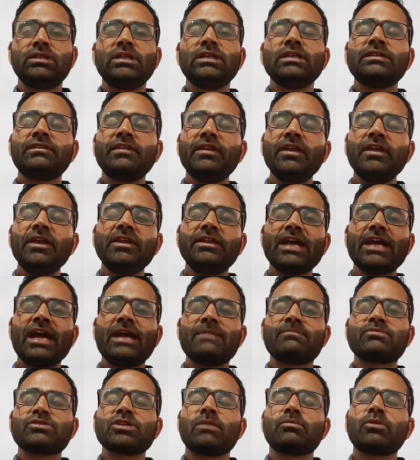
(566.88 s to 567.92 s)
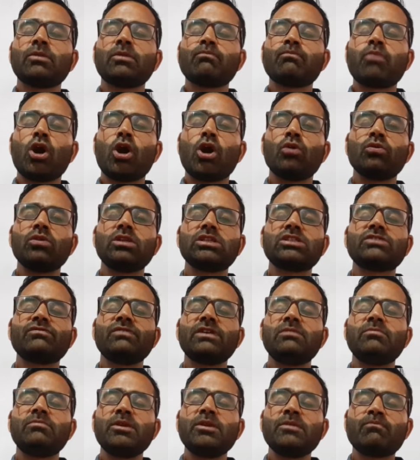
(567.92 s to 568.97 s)
Three types of the powers
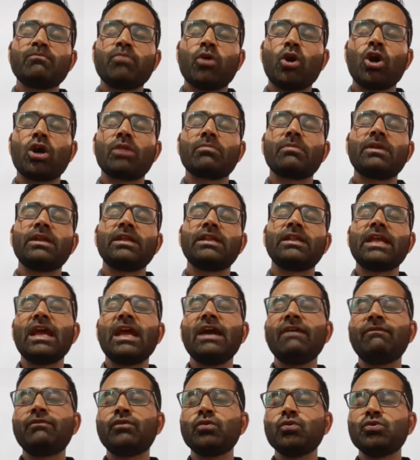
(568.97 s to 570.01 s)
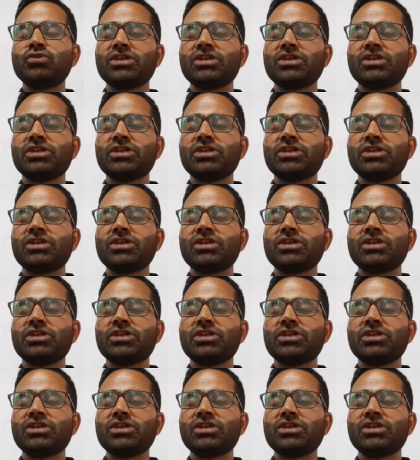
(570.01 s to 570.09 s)
will be formed in the F2